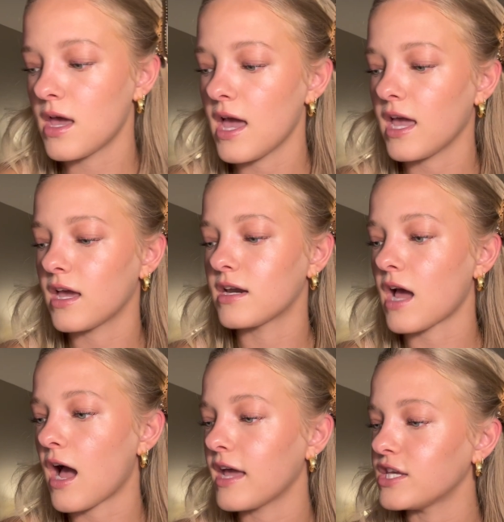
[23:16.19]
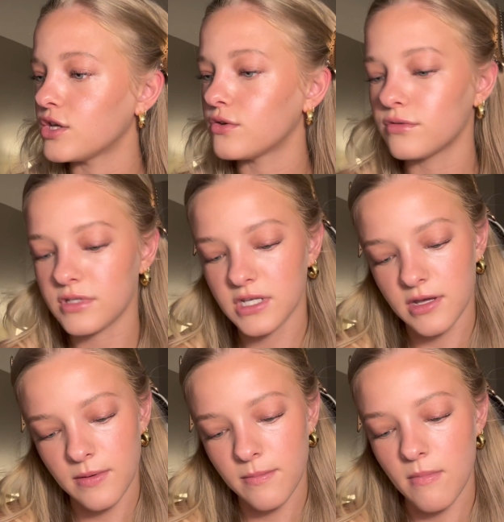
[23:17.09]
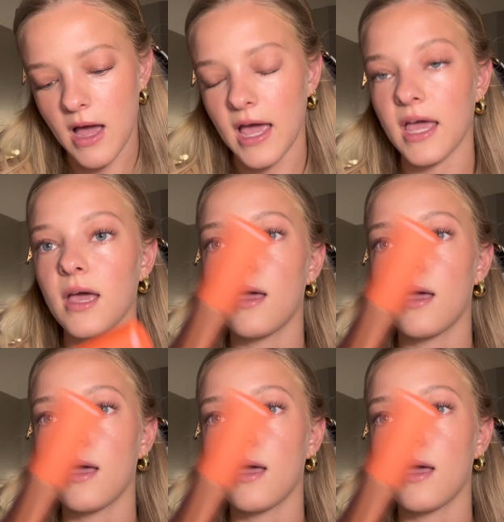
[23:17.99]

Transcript: And I used my